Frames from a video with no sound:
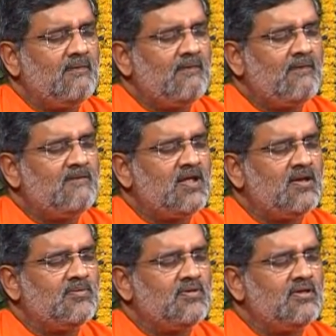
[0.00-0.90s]

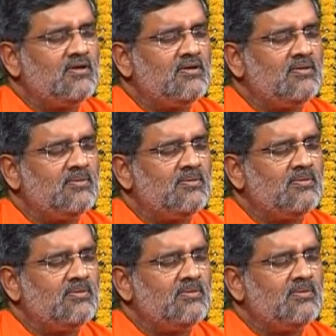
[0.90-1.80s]
Sometimes the
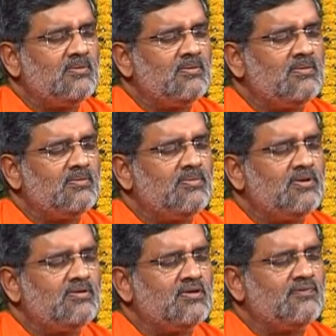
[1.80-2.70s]

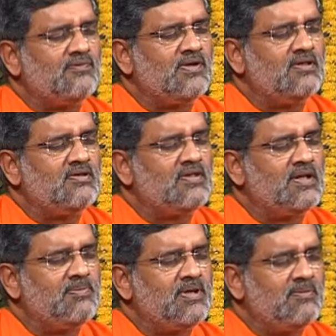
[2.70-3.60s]
person feels
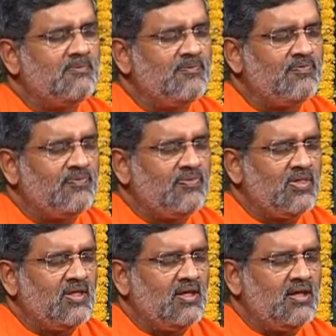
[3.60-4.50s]
sleepy.
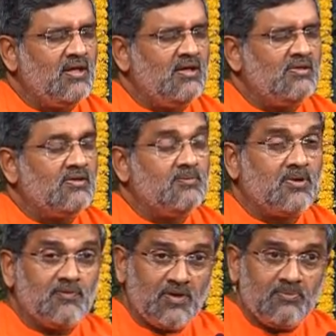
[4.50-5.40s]

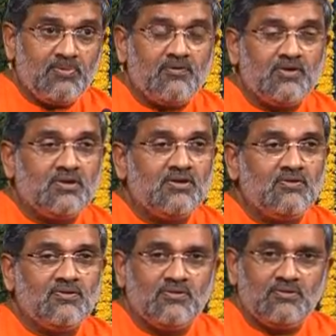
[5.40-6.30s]
Sometimes in pravachan
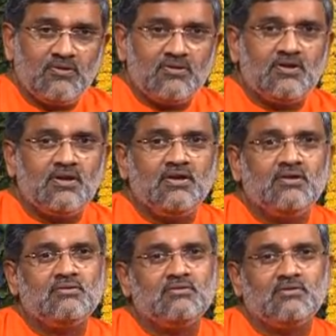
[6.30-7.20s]
also, all
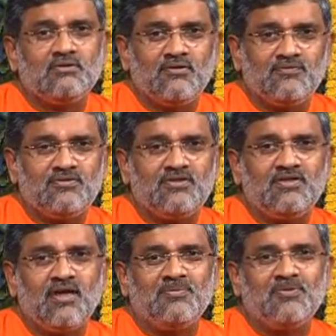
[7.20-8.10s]
three of
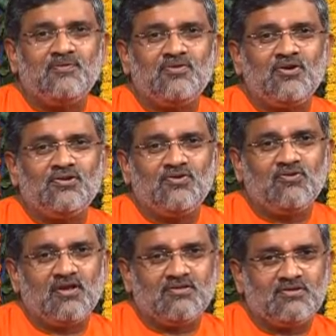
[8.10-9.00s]
types of thoughts you
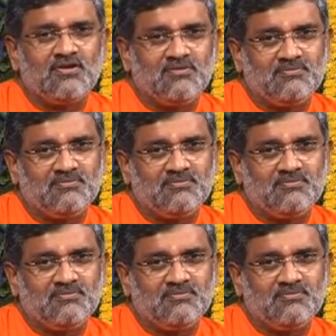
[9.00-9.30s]
can see.